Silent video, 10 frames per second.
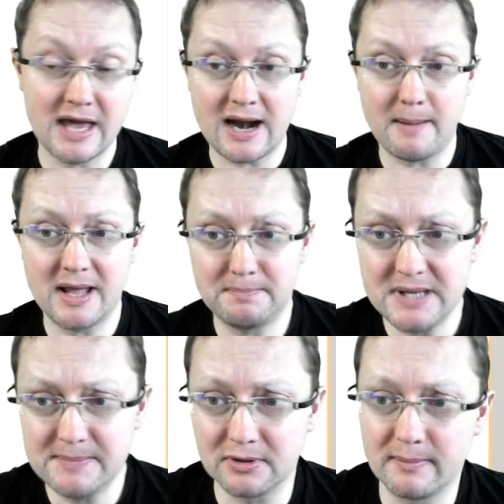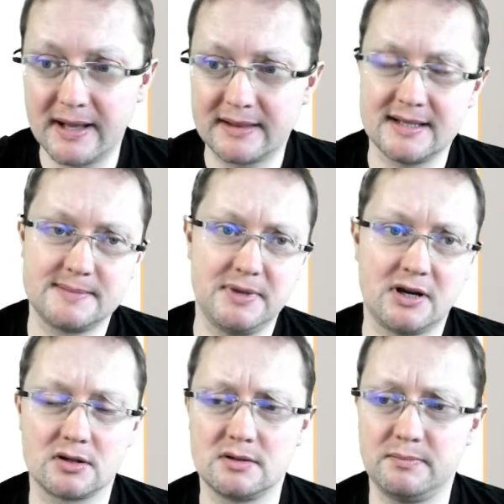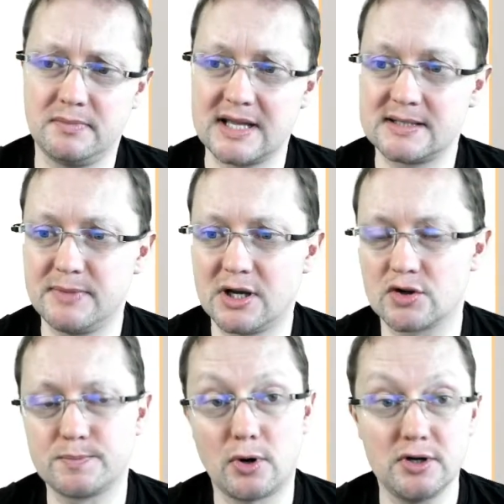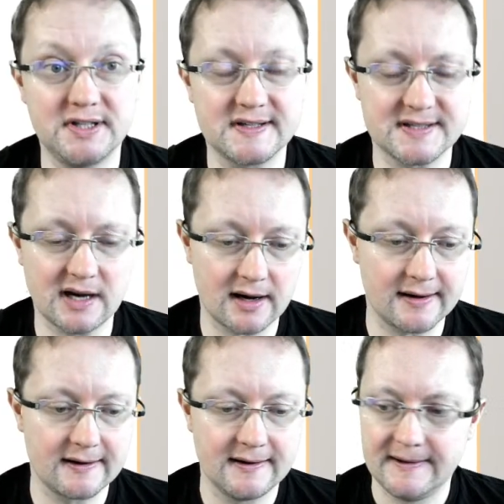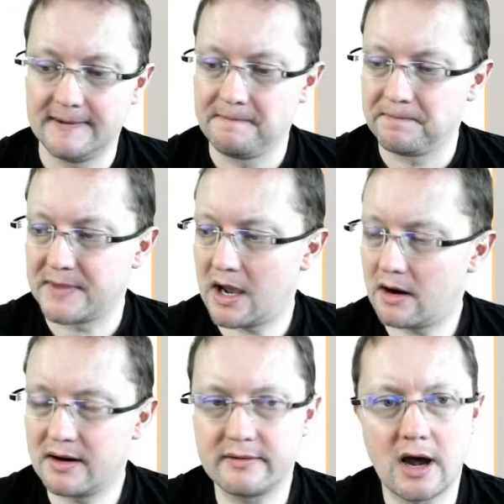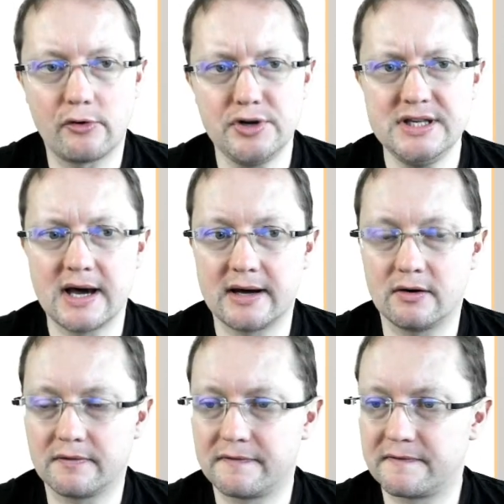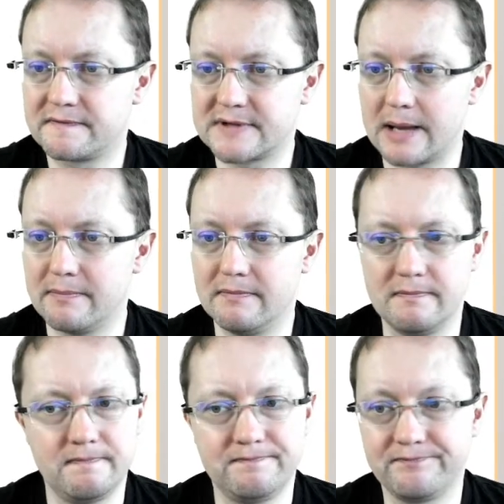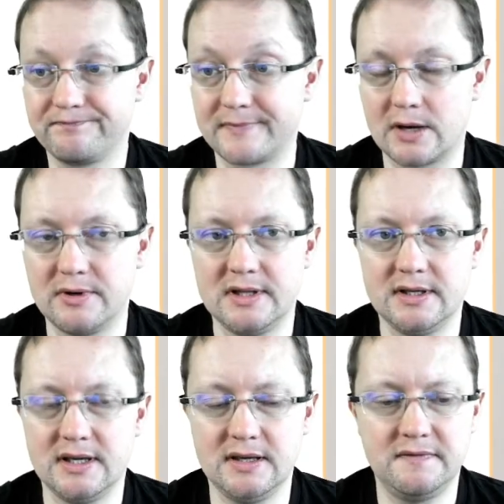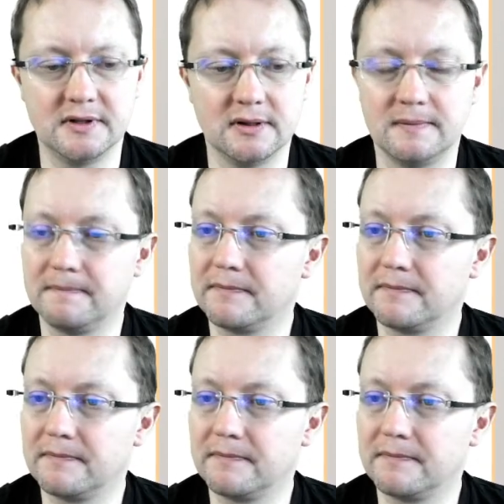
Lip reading: bad people, but that's because politics are an arena of some really evil